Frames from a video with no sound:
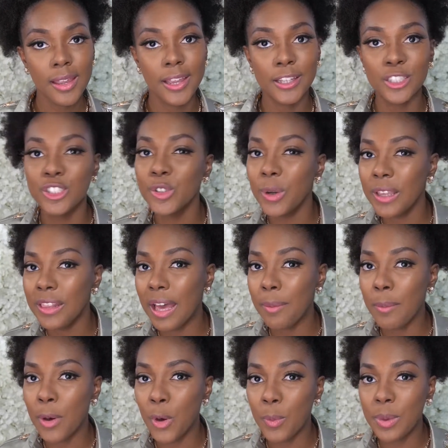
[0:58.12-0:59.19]
enjoying that
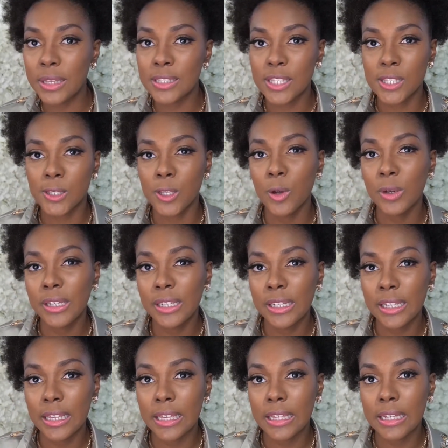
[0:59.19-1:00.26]
moment, soaking it
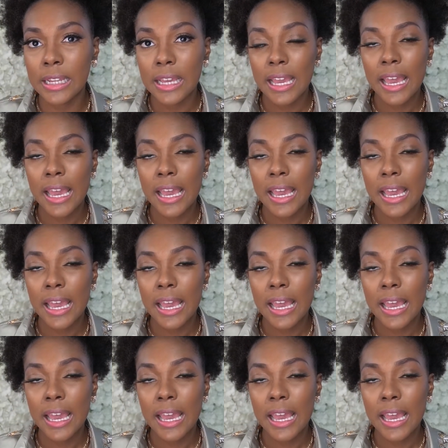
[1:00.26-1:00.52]
in,